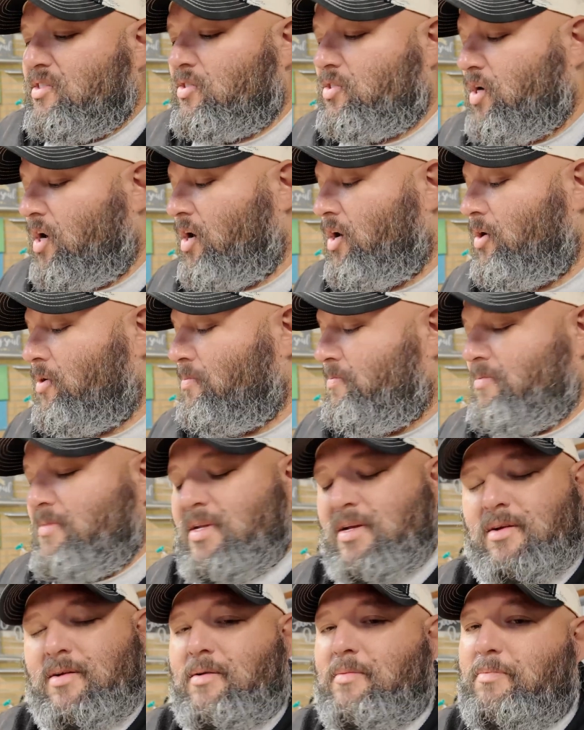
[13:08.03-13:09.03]
So
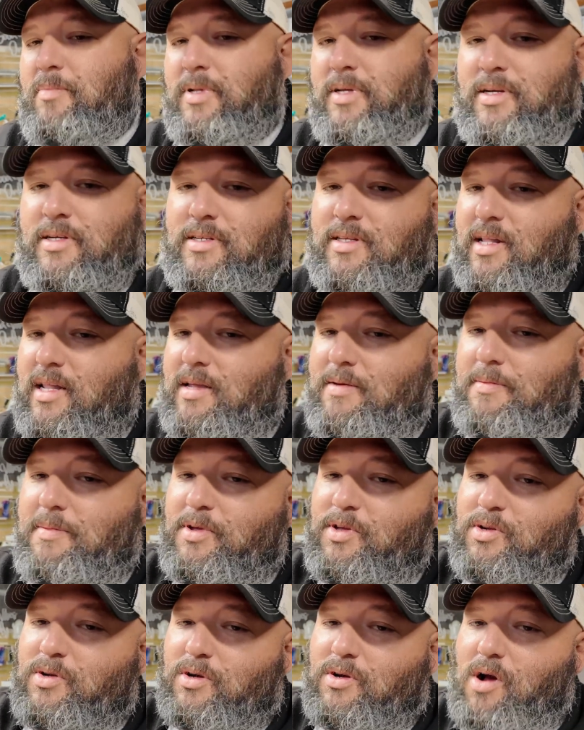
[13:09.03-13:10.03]
please leave
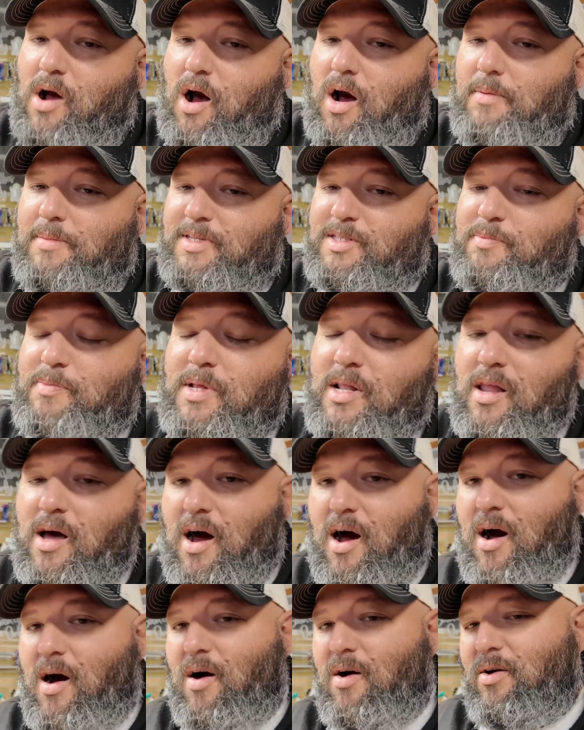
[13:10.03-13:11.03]
me your comments
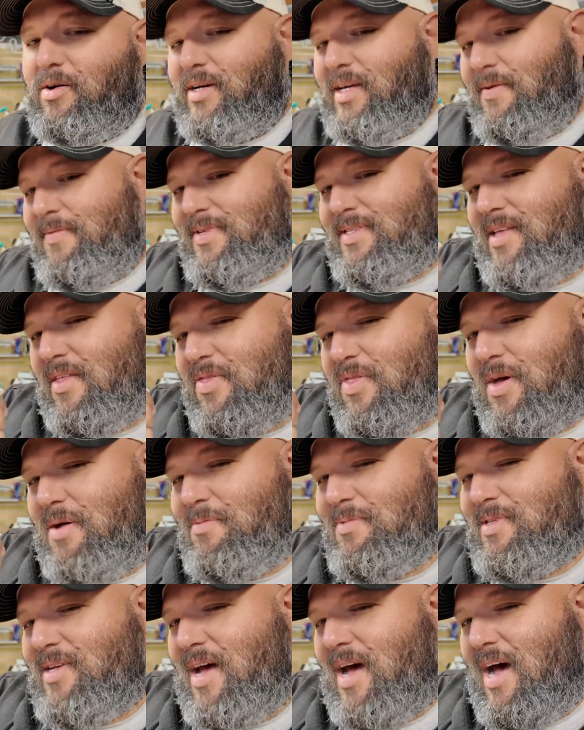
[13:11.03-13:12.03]
below. Give us a
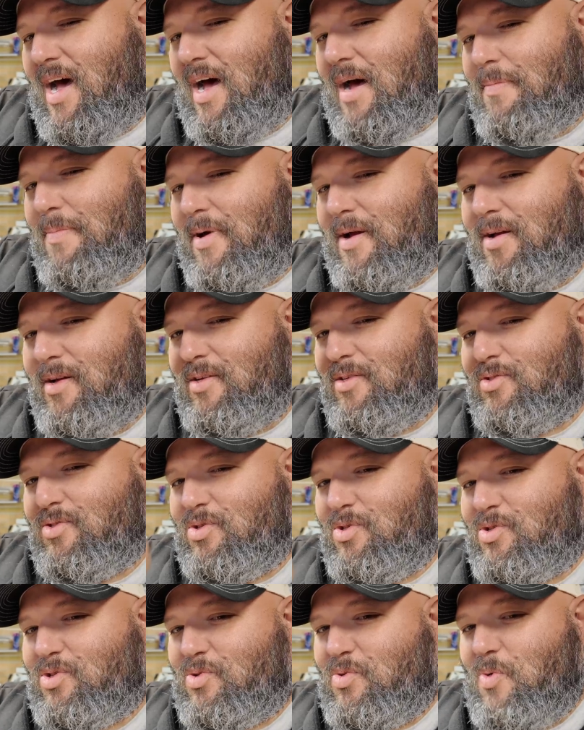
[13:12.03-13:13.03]
thumbs up,
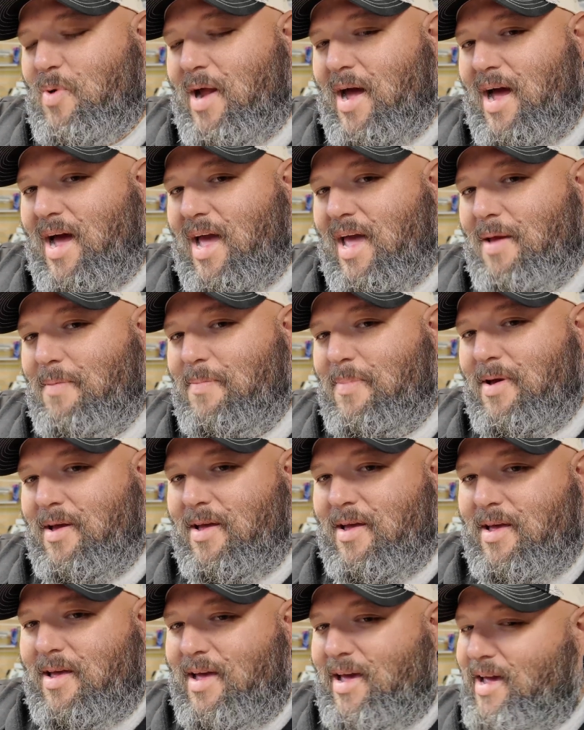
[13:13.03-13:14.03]
subscribe,
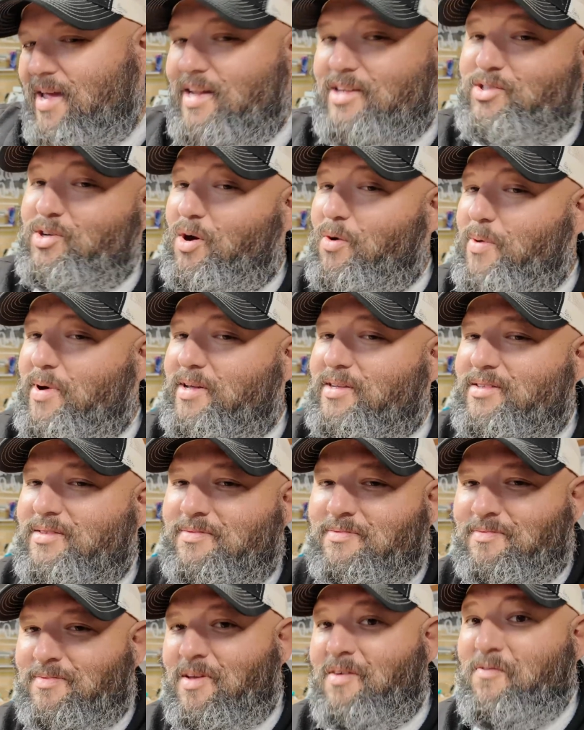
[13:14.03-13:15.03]
and as
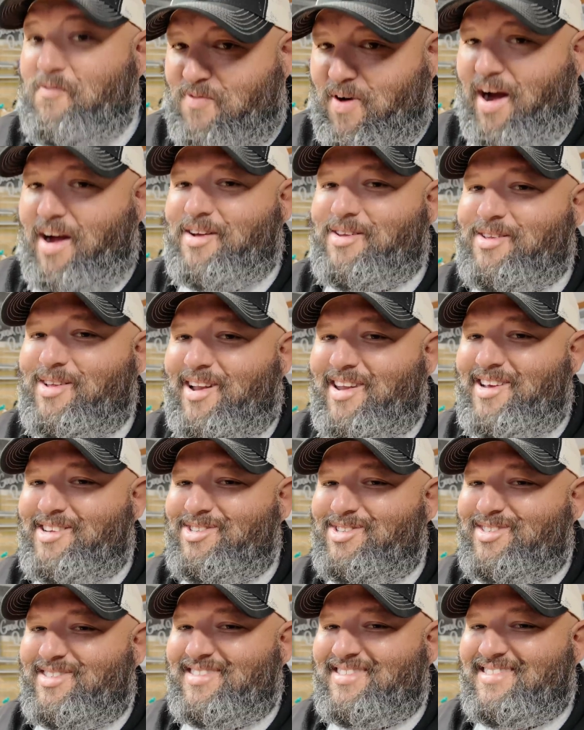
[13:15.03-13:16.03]
always, fire the
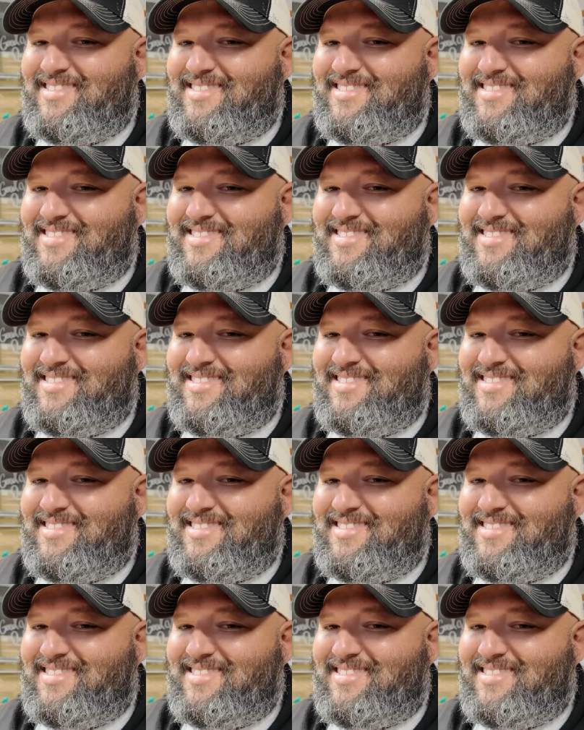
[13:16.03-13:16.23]
laser.